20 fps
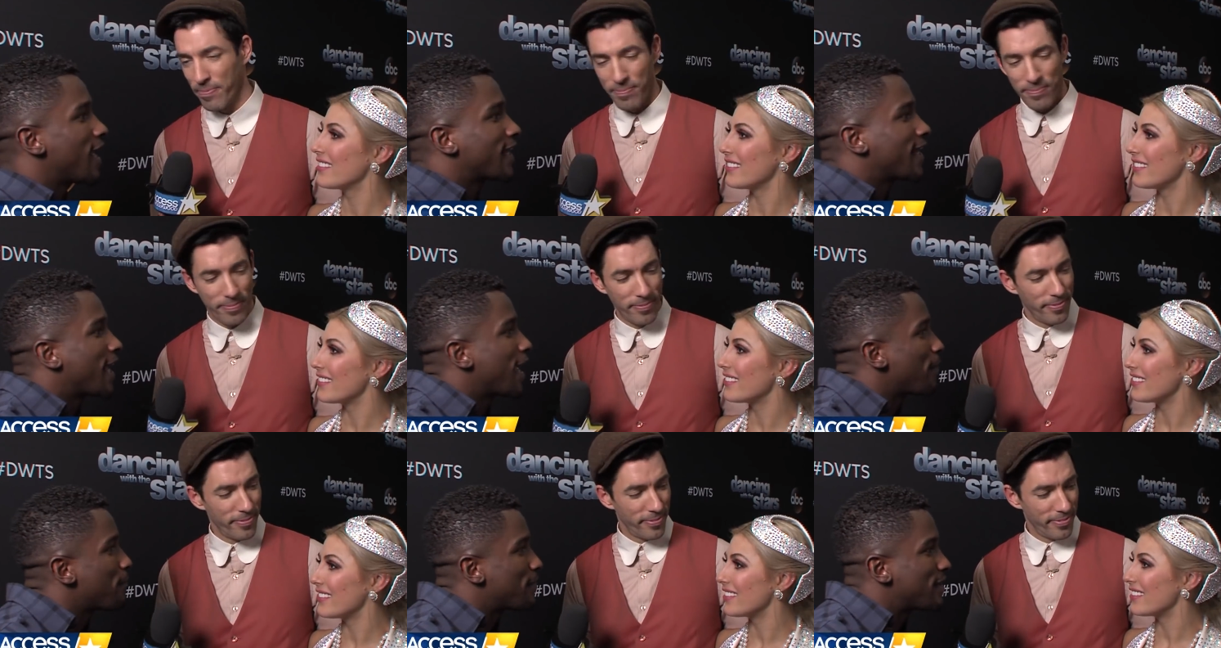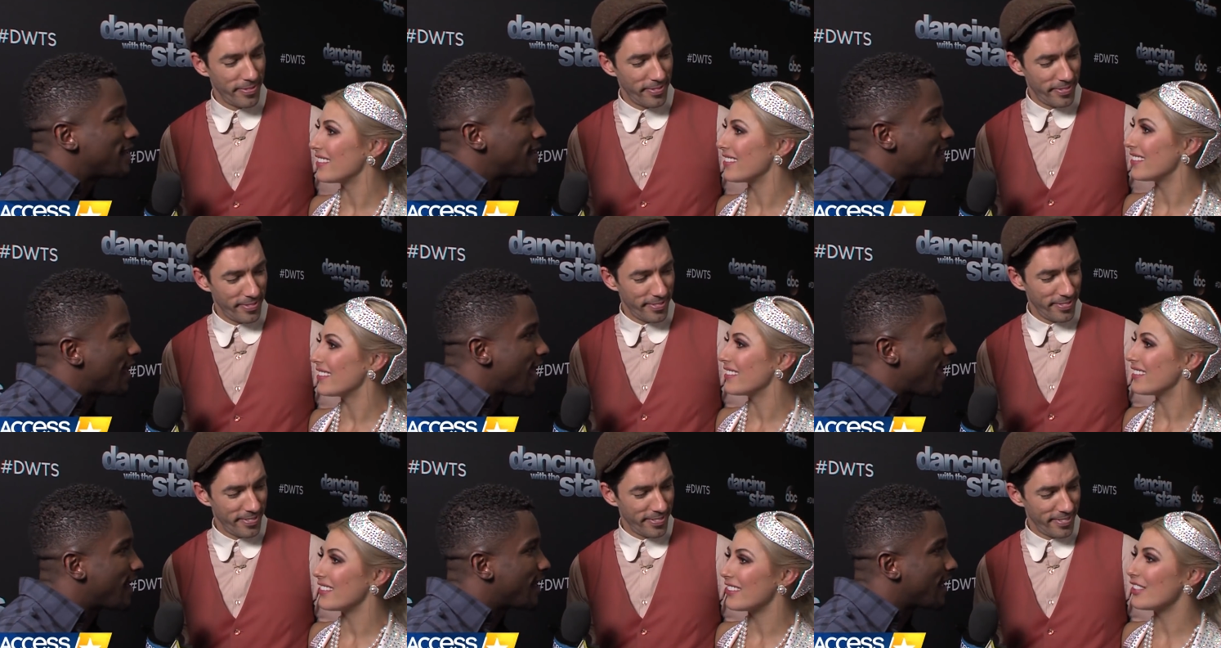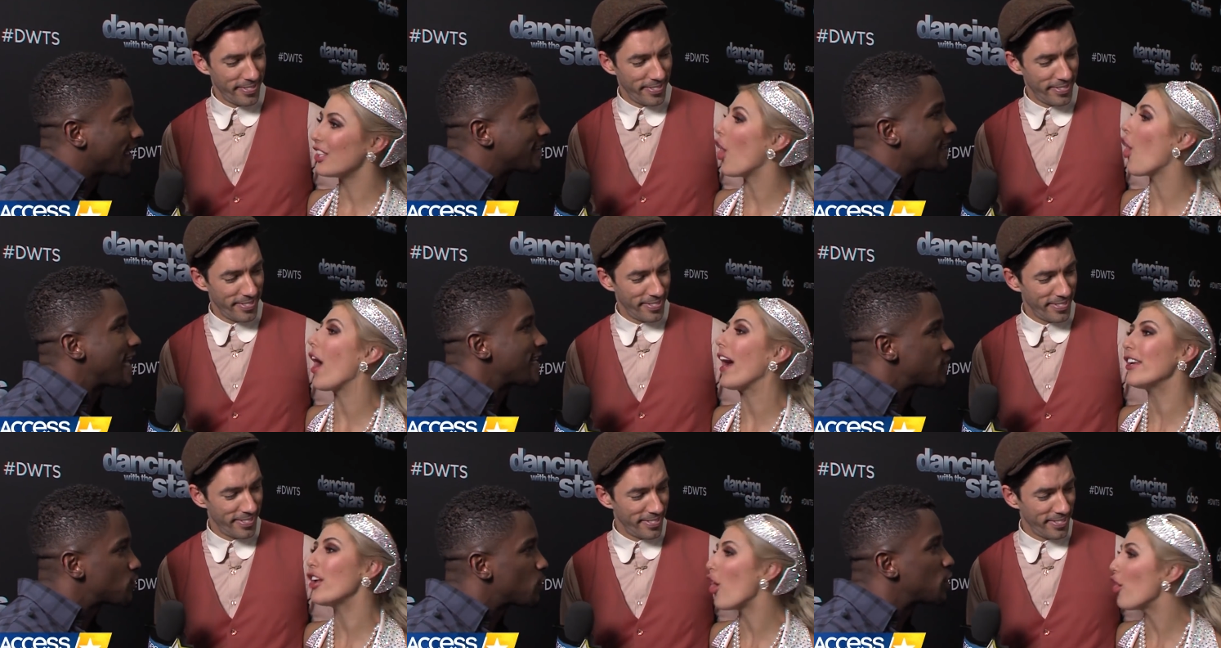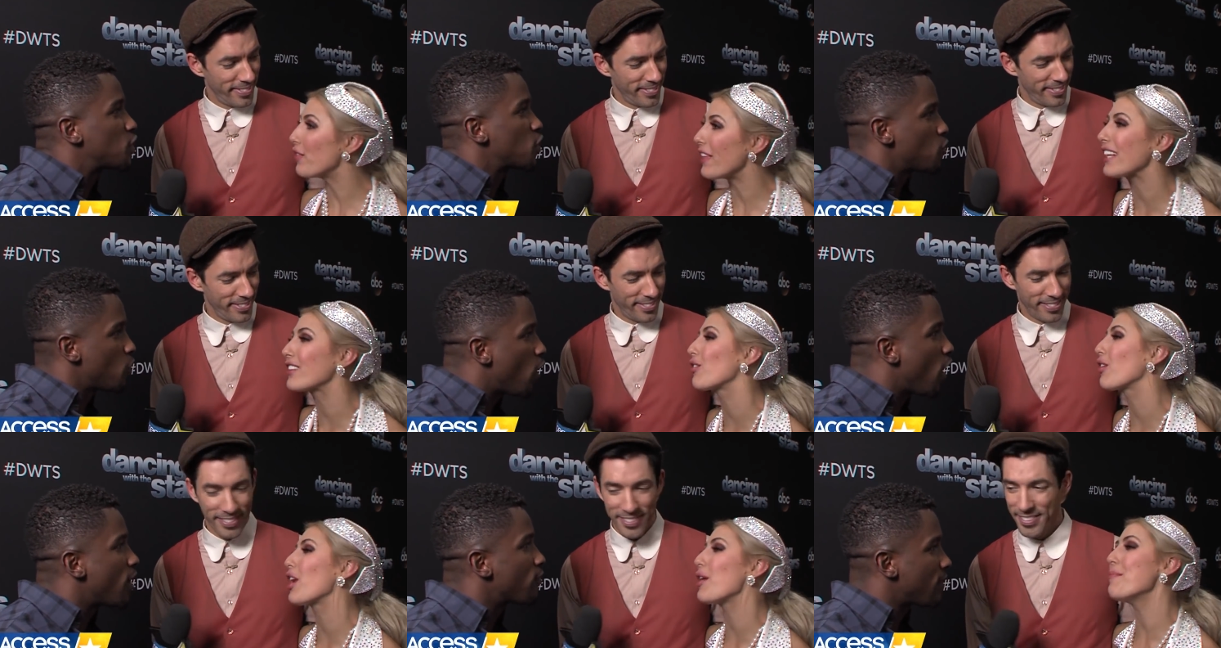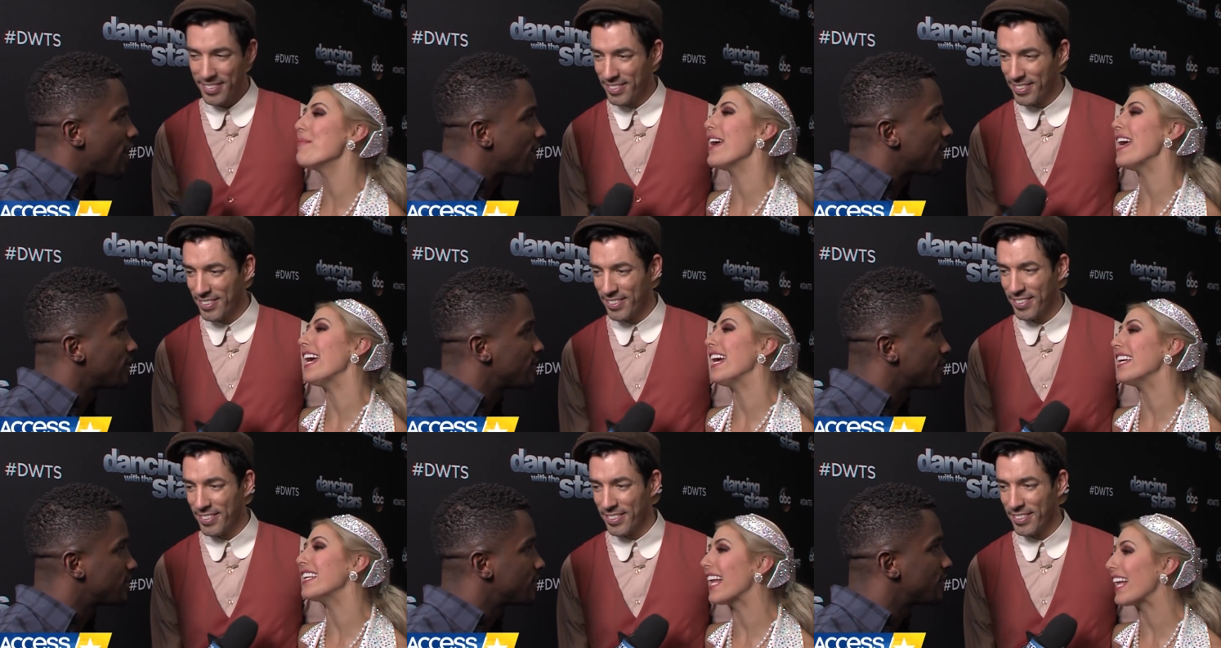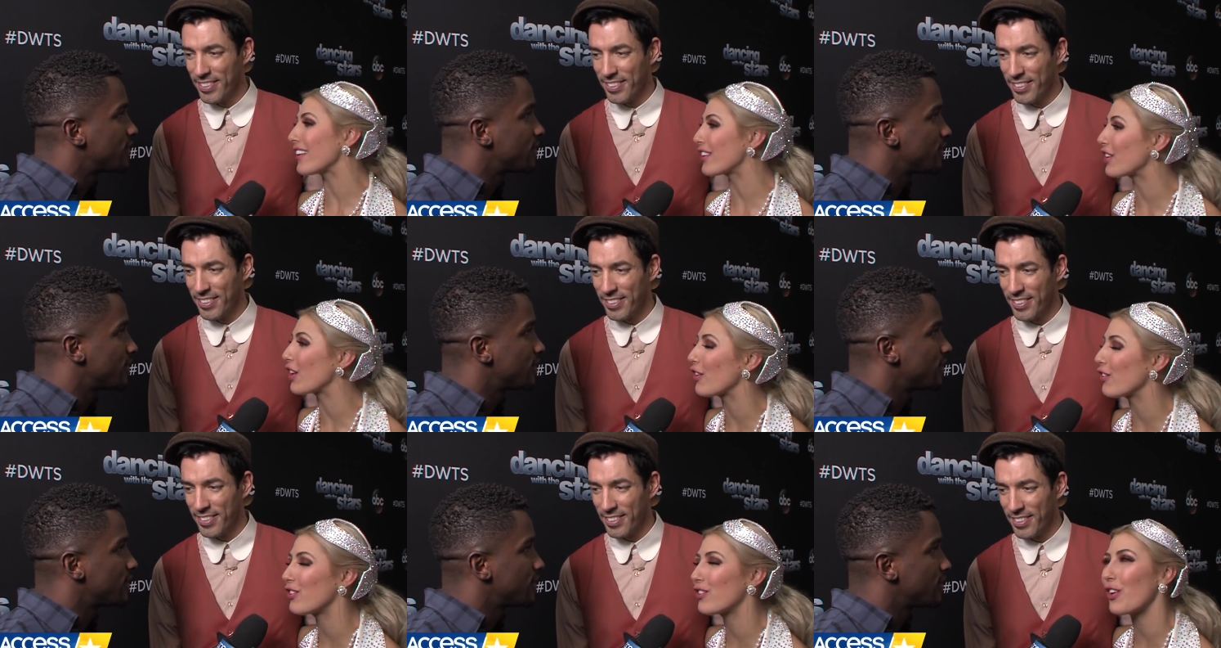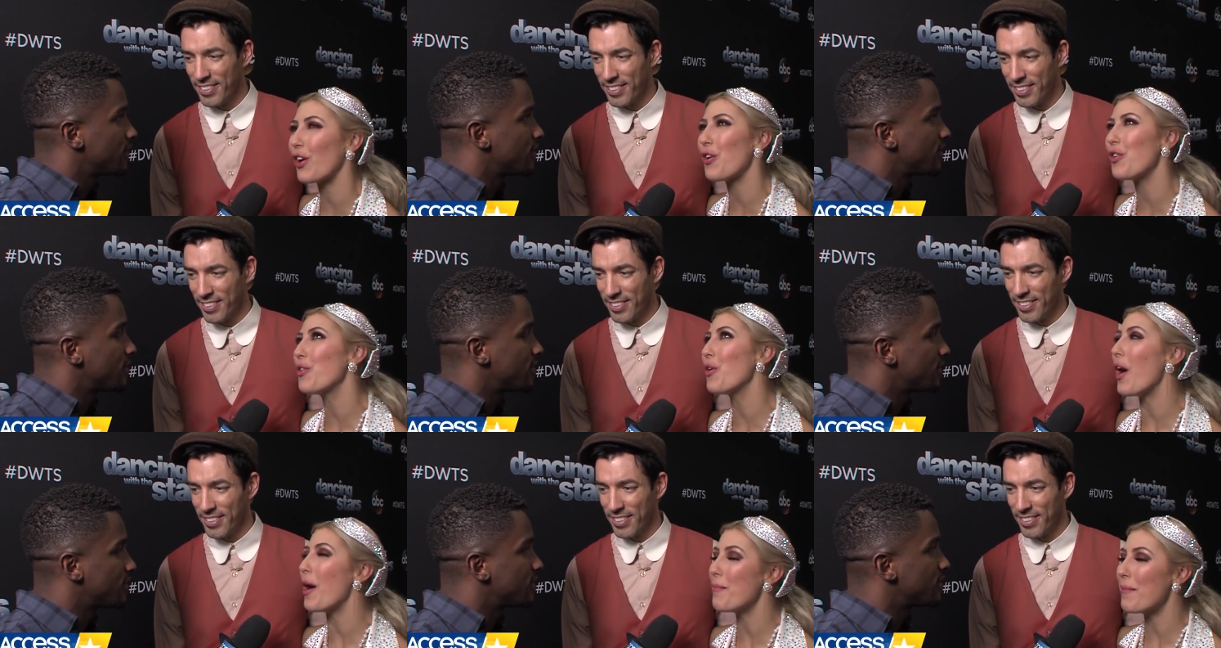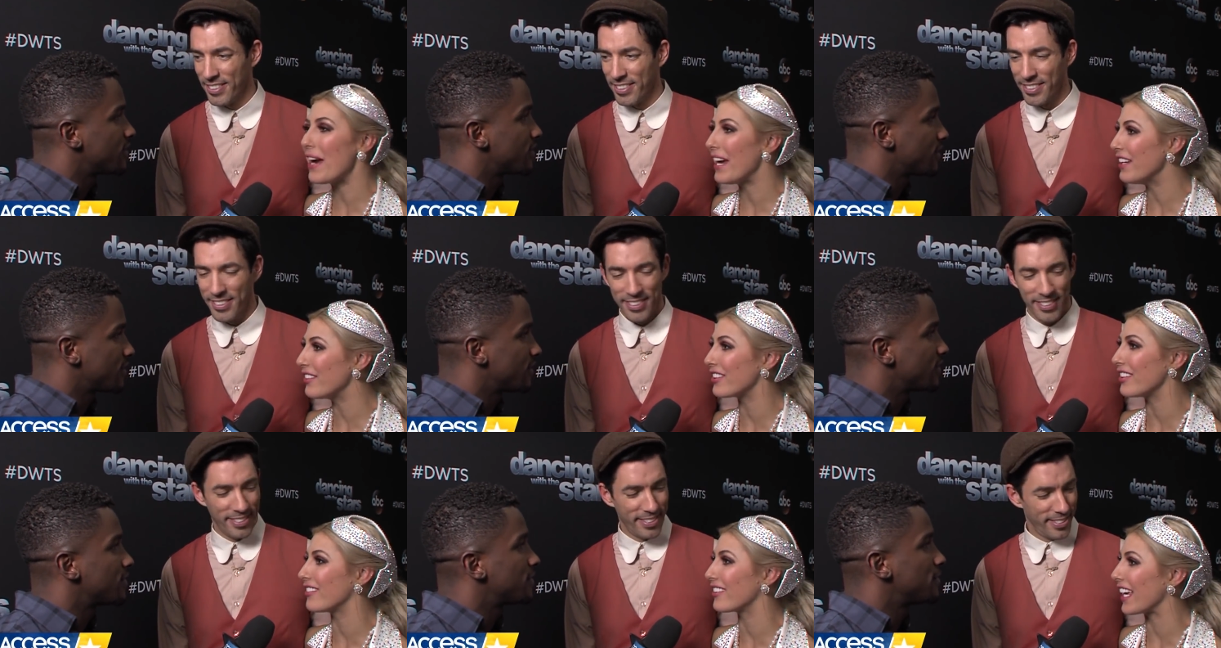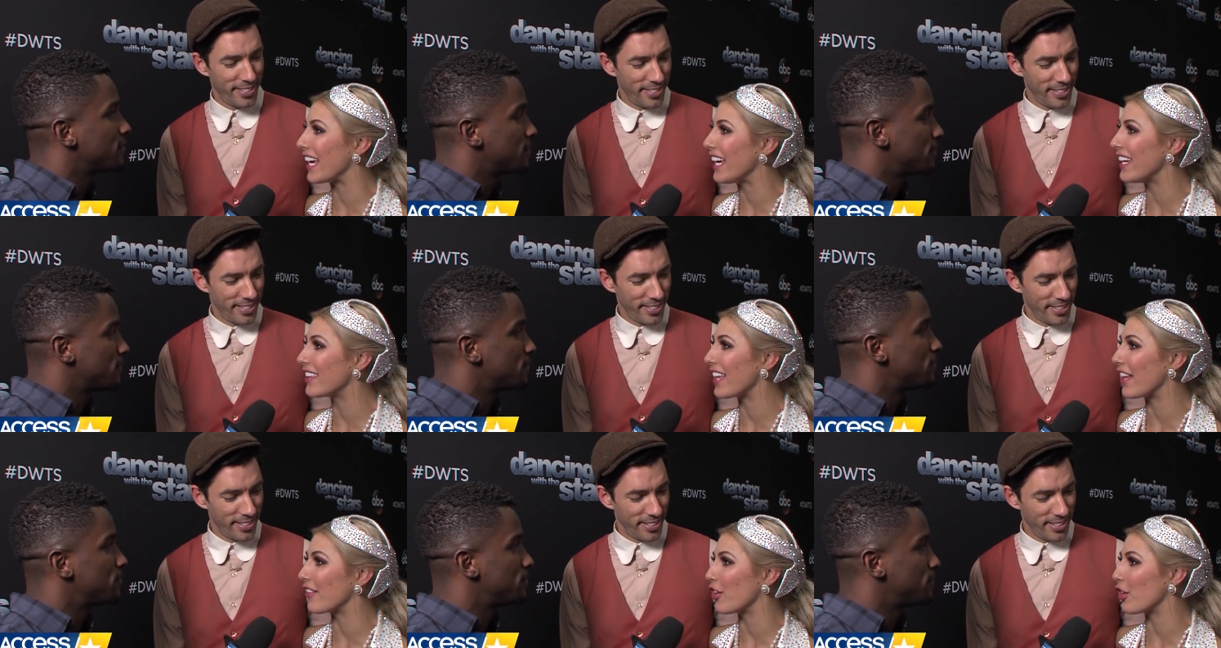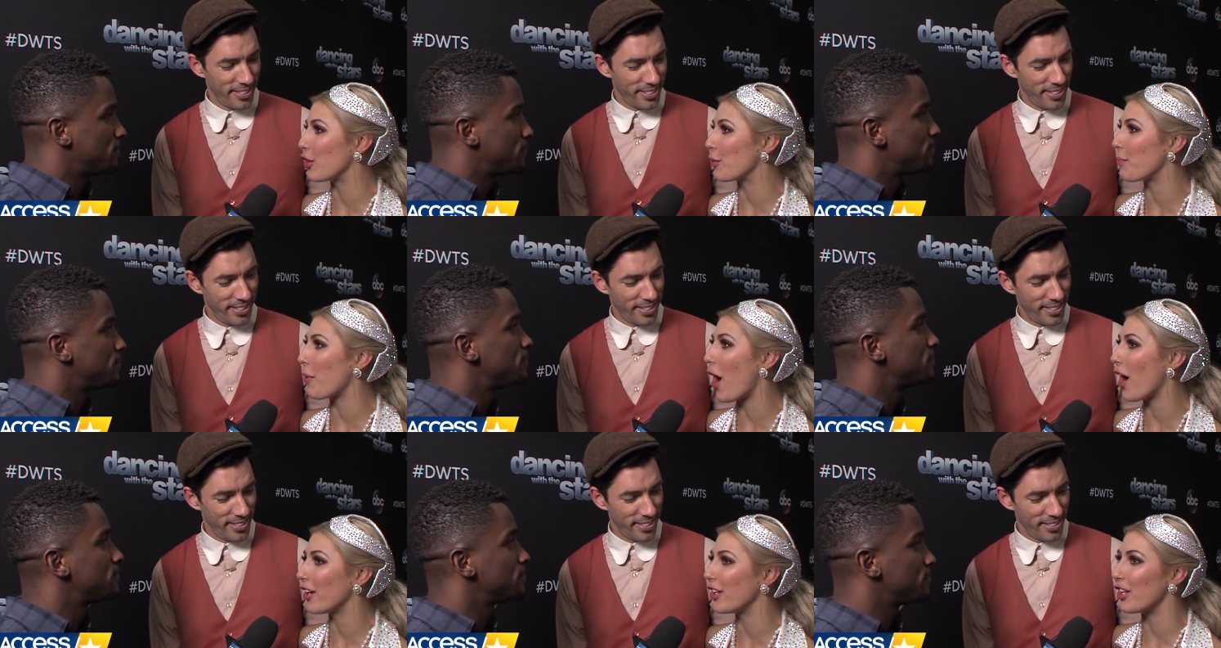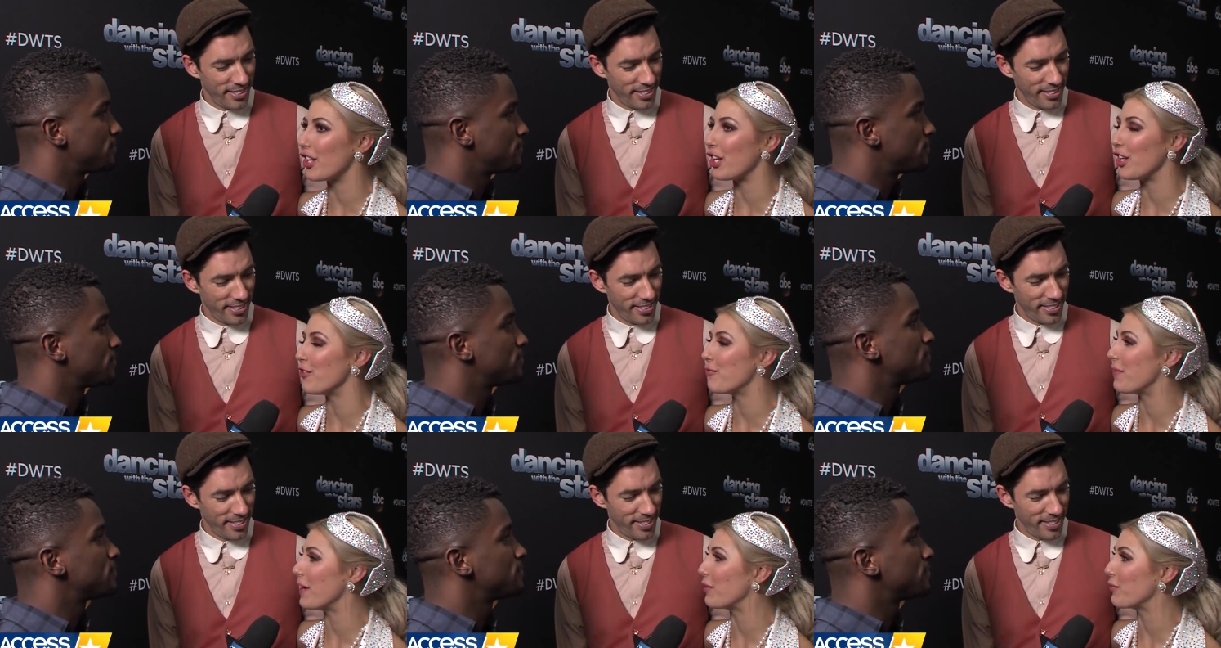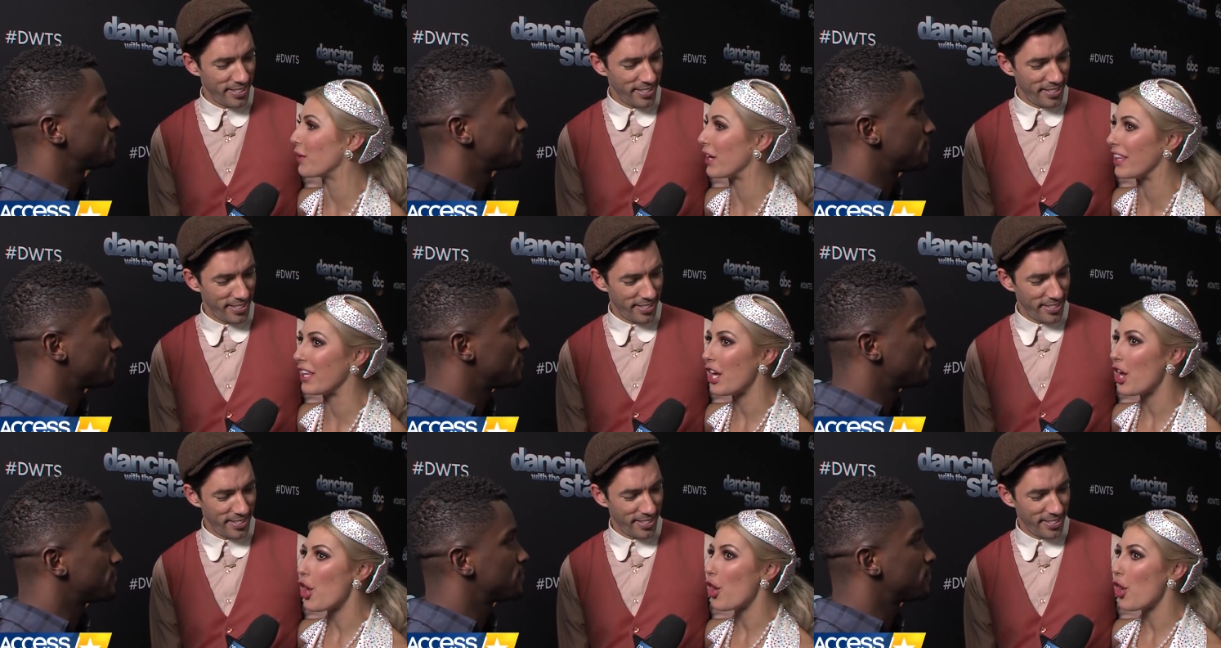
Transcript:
Speaker 1: kind of can't beat that. Like, no, that's what you want, right? That's so amazing to hear that the partner that you've been with,